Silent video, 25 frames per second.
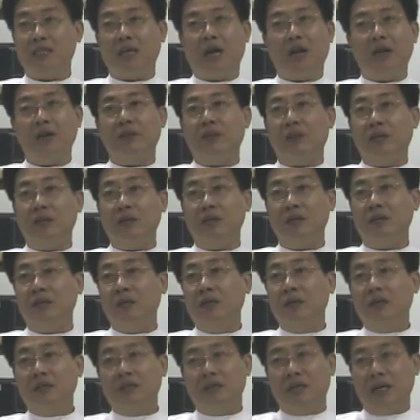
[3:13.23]
I think
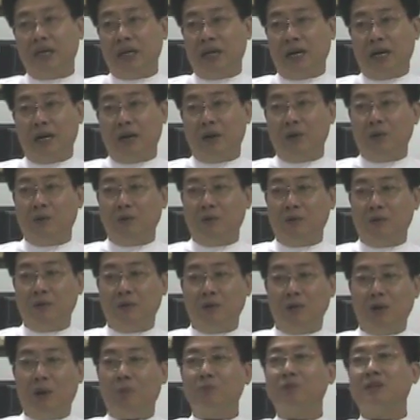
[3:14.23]
they are
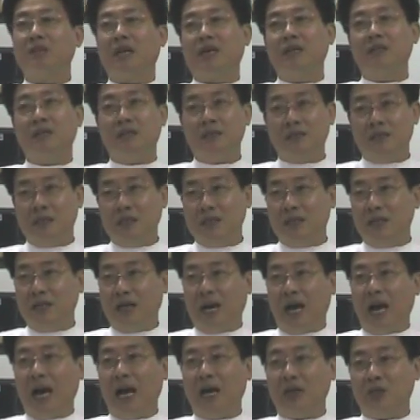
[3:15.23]
lopsided in their
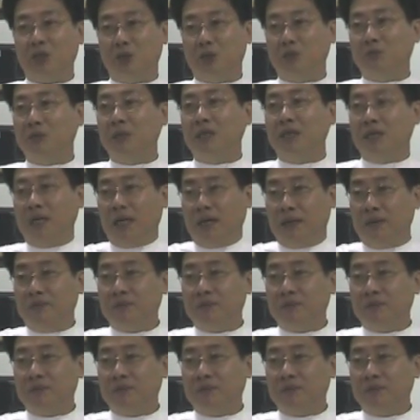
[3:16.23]
argument.